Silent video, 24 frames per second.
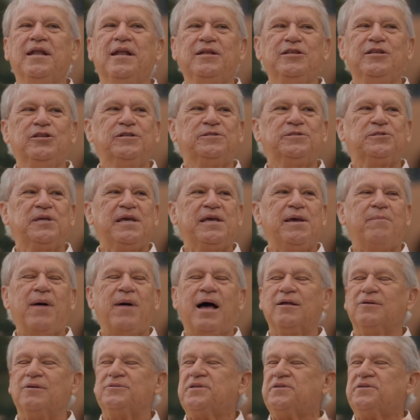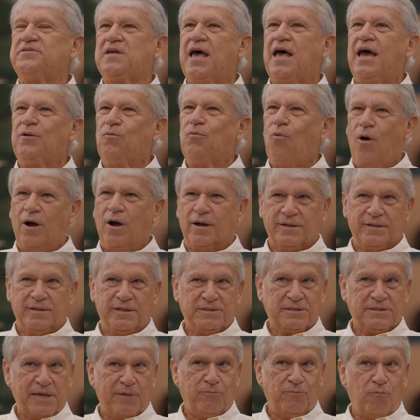you'd see him outside walking the
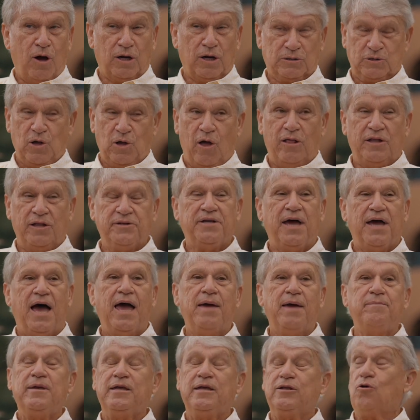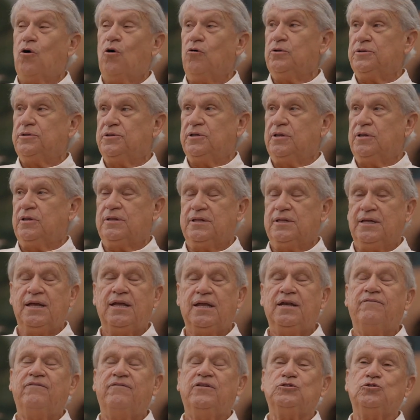sidewalks all the time. He'd go to the
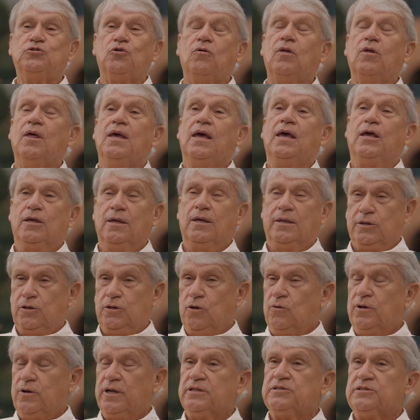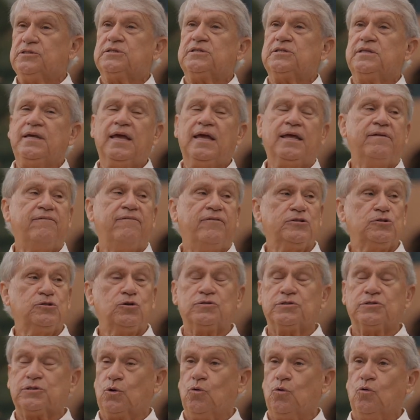individual units, the
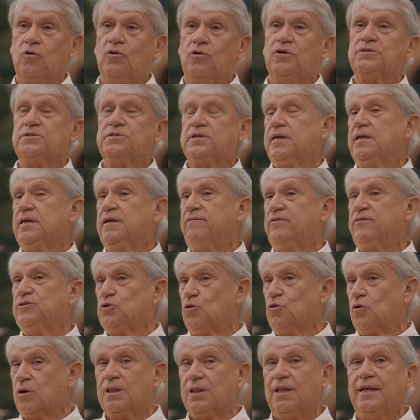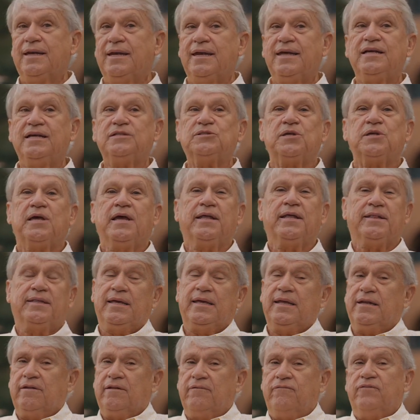individual schools, the individual clinics, the
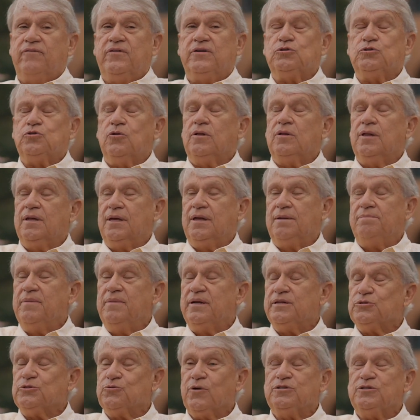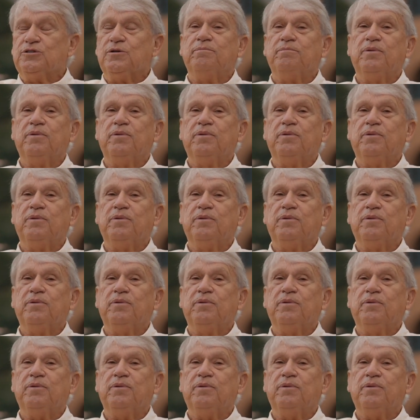individual administration